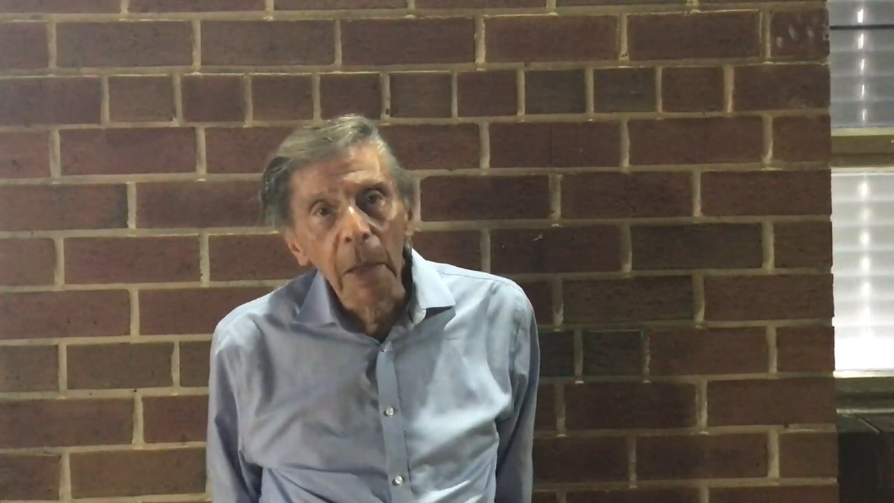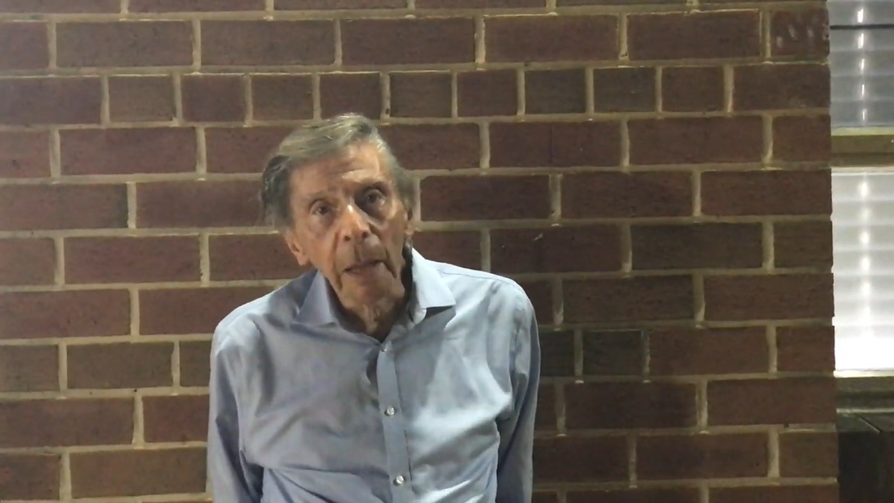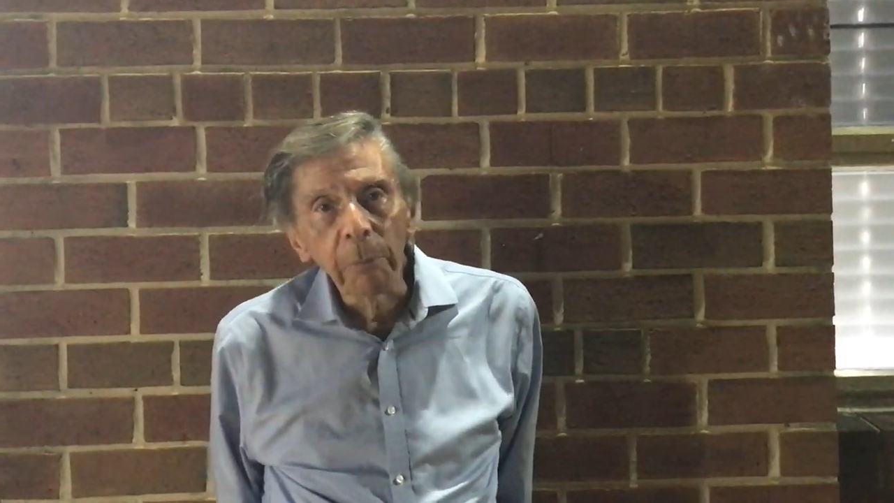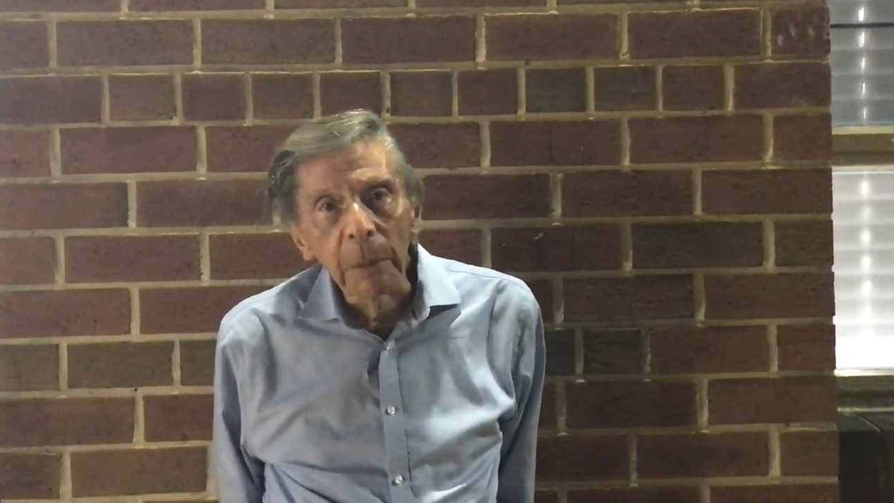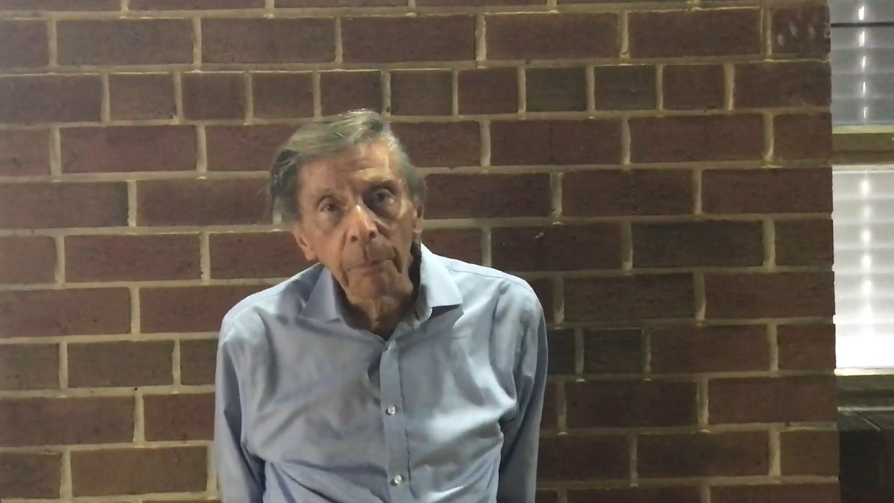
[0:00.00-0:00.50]

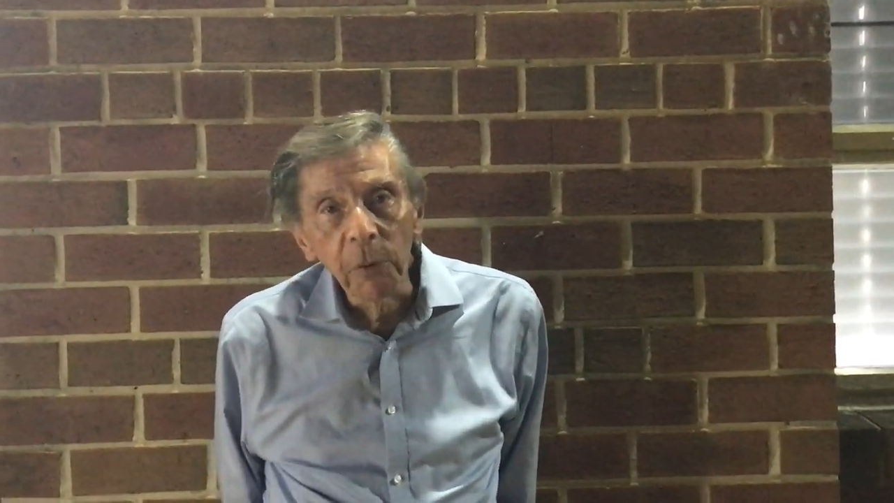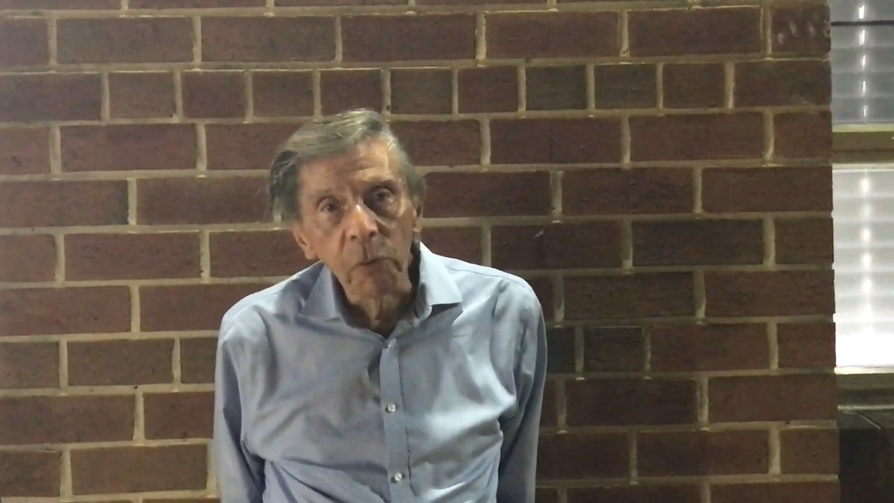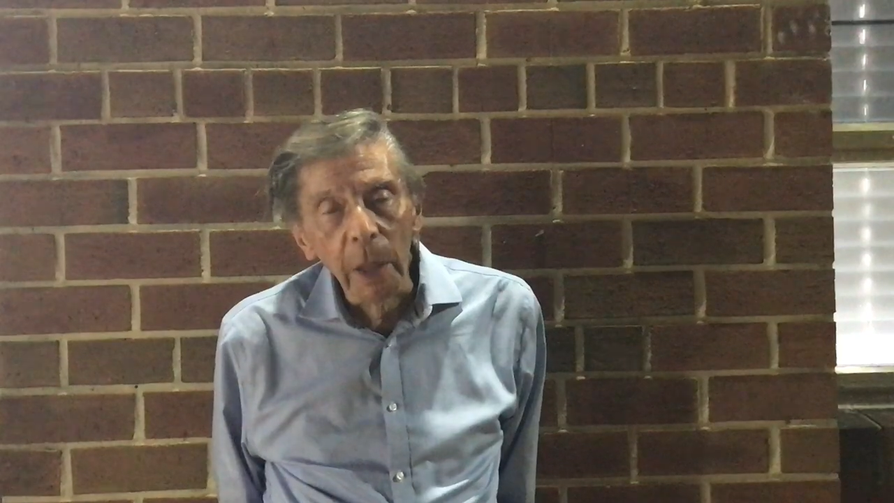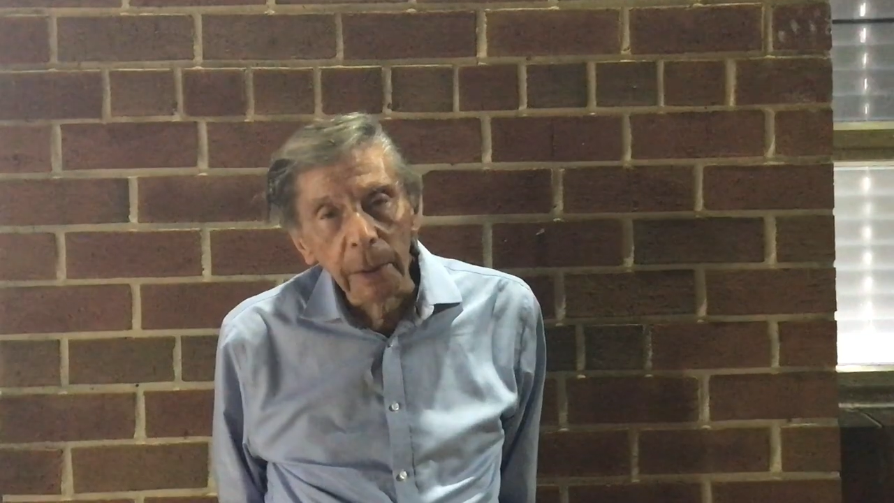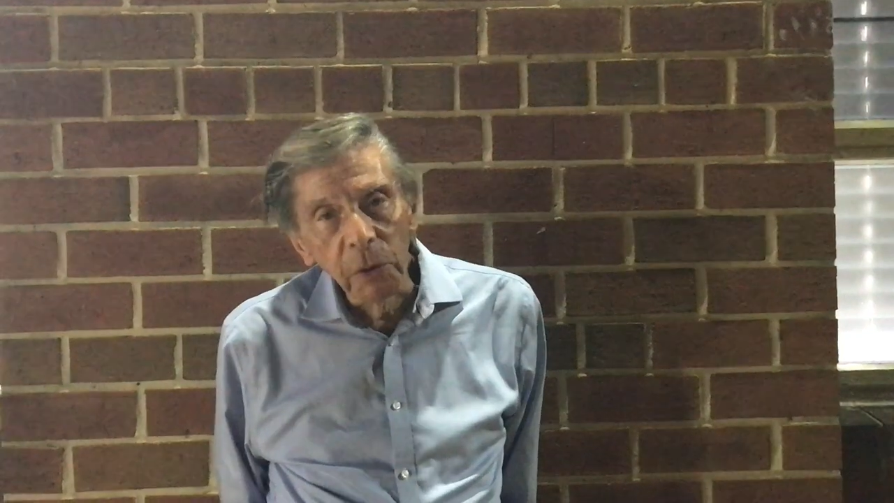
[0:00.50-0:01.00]
not be
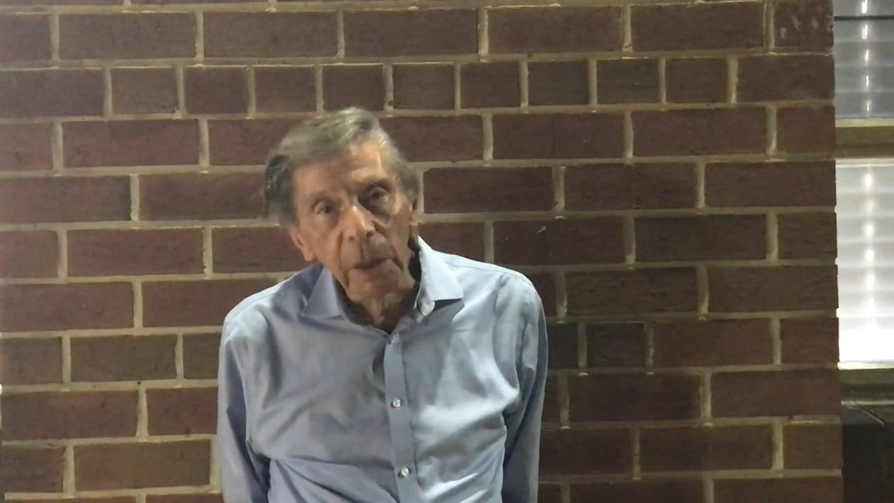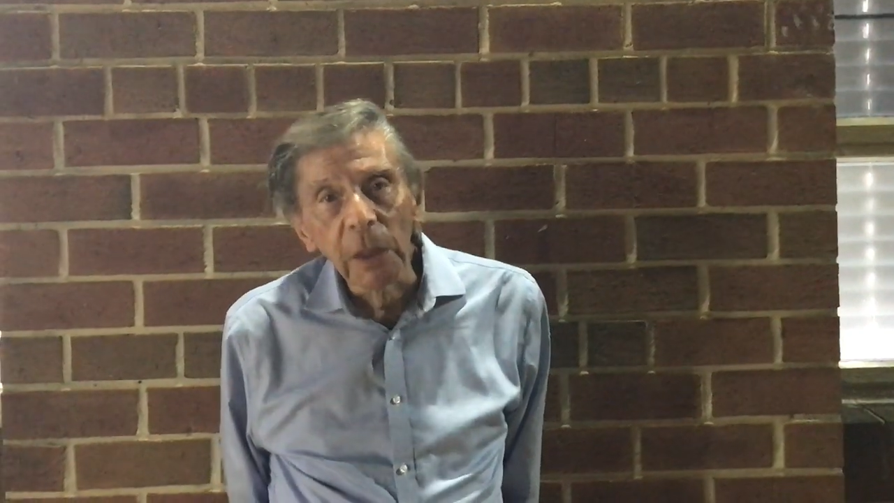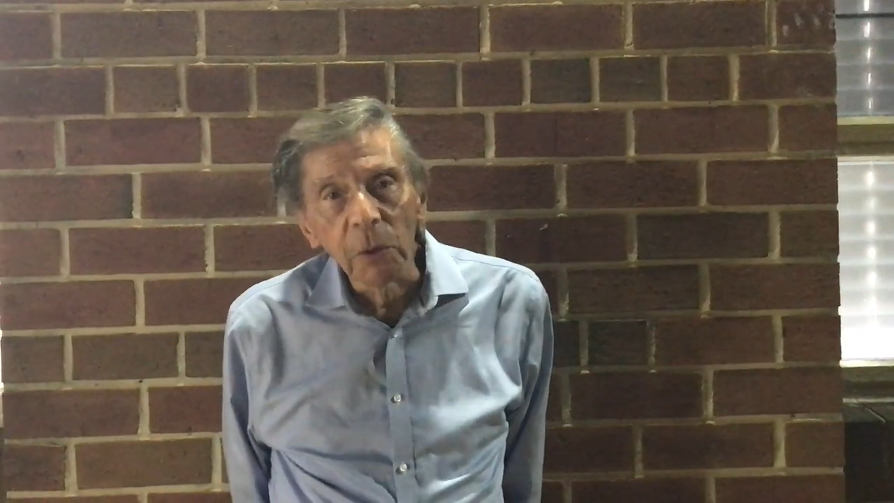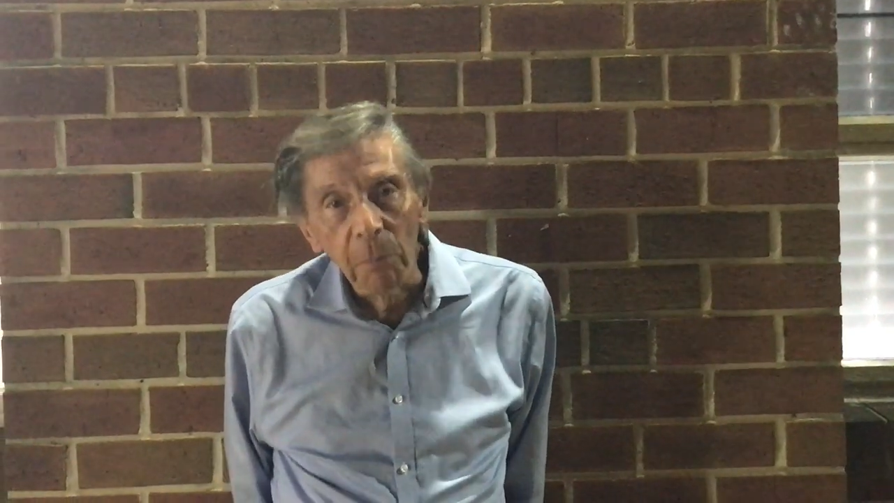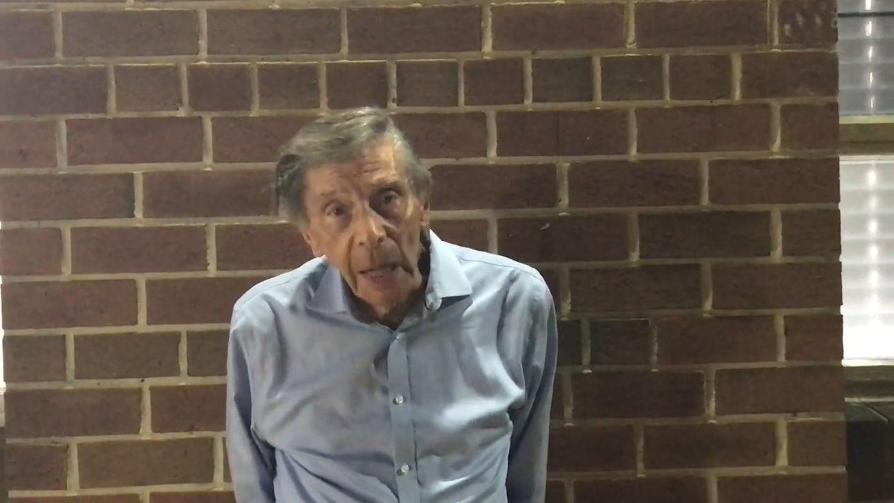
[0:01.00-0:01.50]
trying to change